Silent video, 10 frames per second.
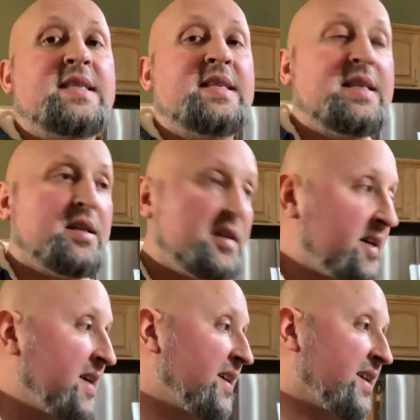deal
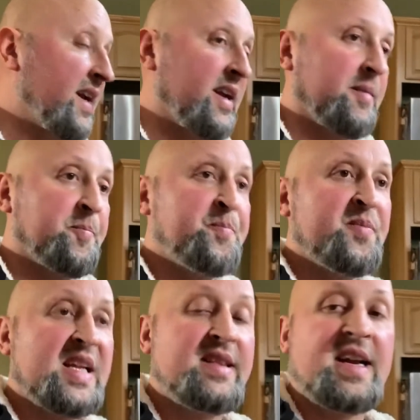getting
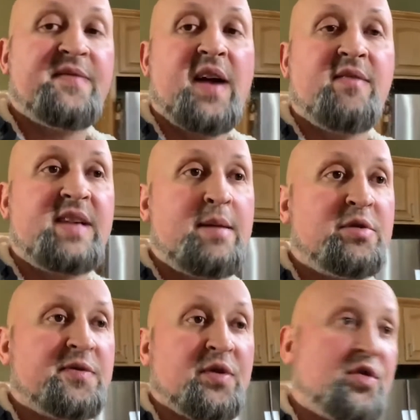95
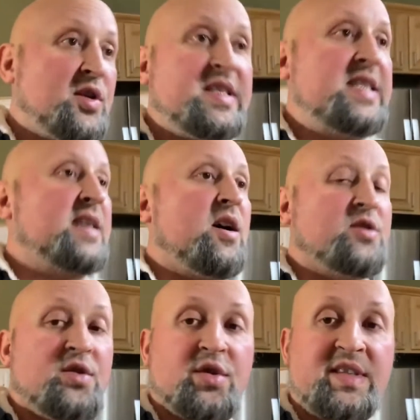tables for
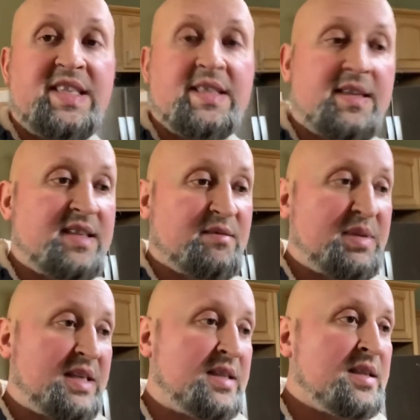$13.13 a
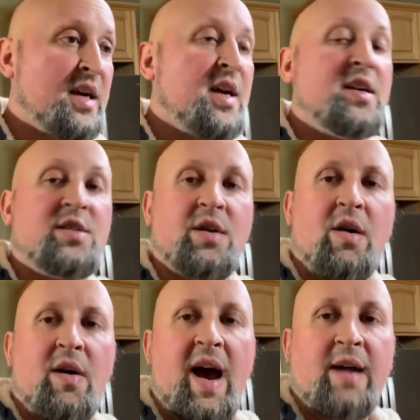piece.
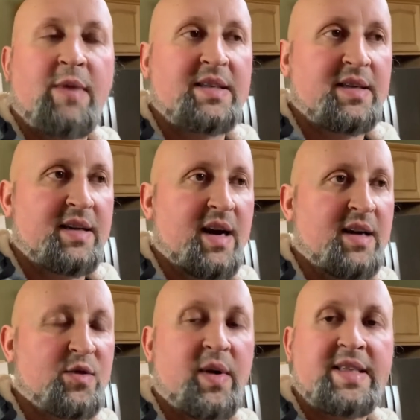So I rented a
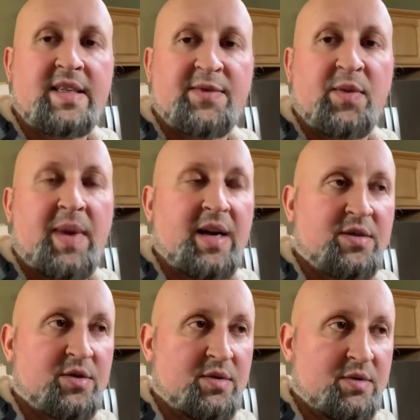26 foot box
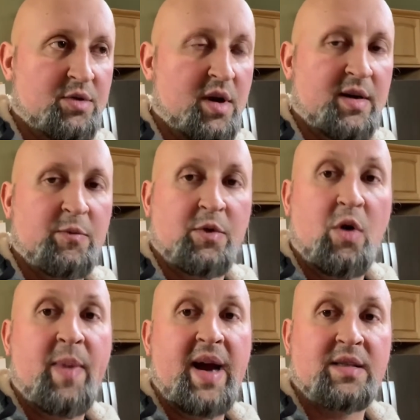tr truck and we'll go
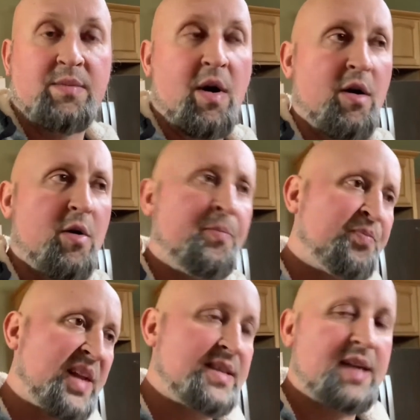back tomorrow.
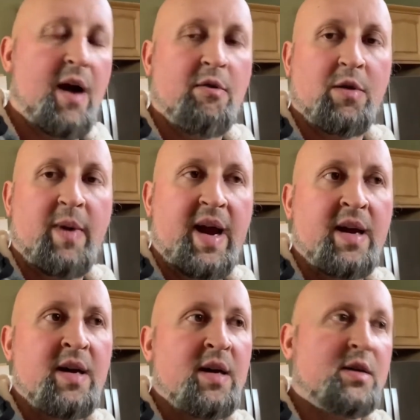It's an hour away.
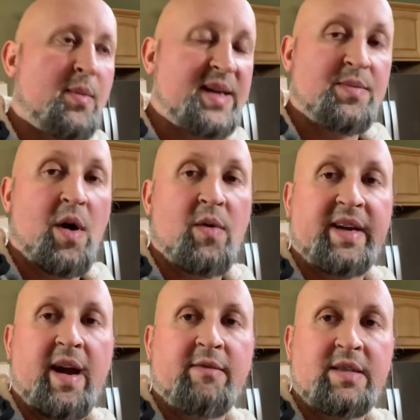Go back tomorrow and
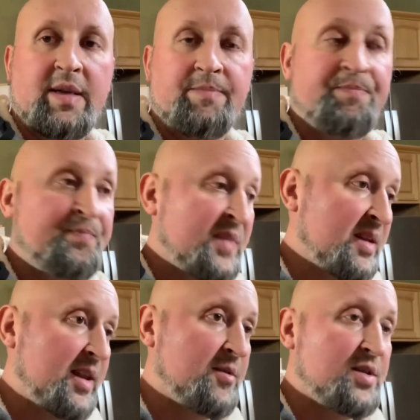get everything.
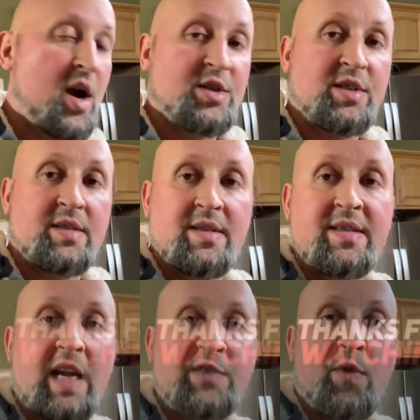That was the auction. Thanks for